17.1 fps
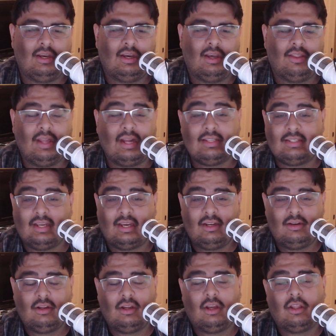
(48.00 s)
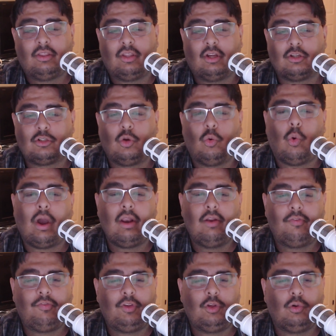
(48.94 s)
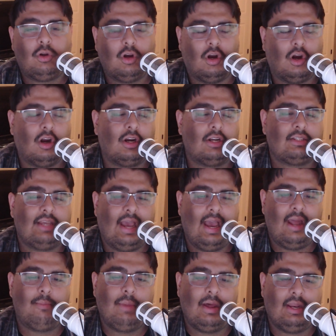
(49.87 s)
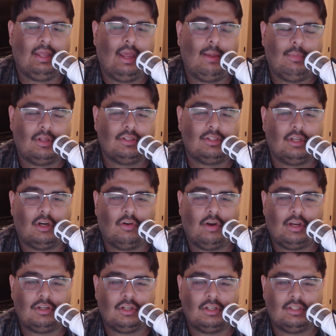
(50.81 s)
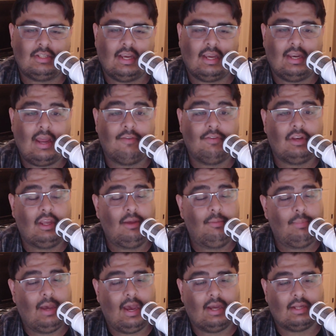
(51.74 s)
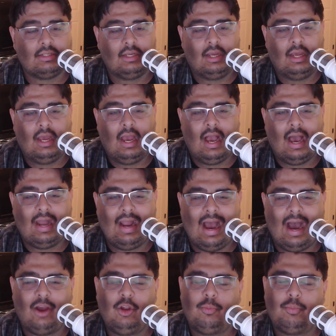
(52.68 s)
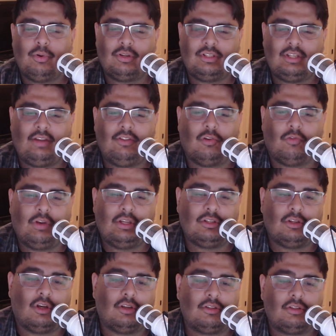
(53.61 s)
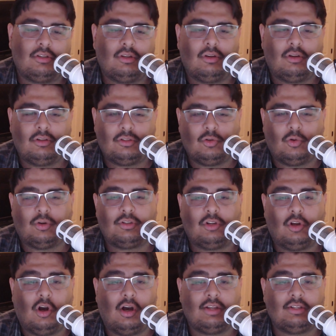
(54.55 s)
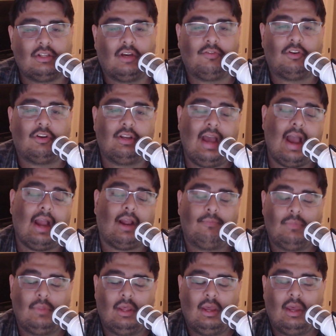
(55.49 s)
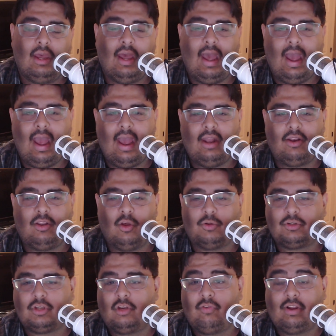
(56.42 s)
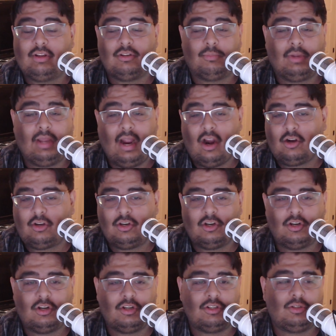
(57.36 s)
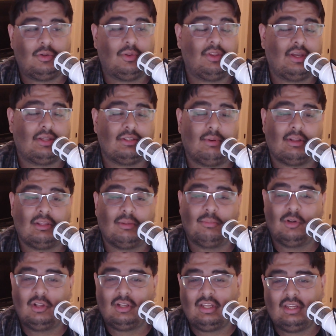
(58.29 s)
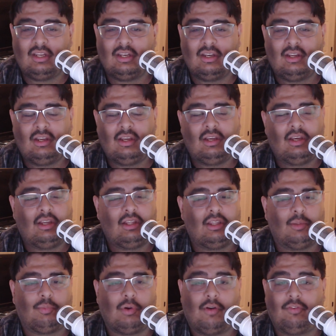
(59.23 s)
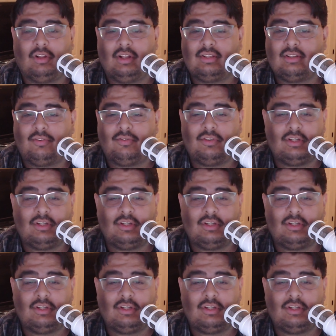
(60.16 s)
That said, there's quite a few cards and metagame considerations that can have an impact on how you perceive the resource cost of your deck. And those can range from characters to things about the mulligan, the prevalence of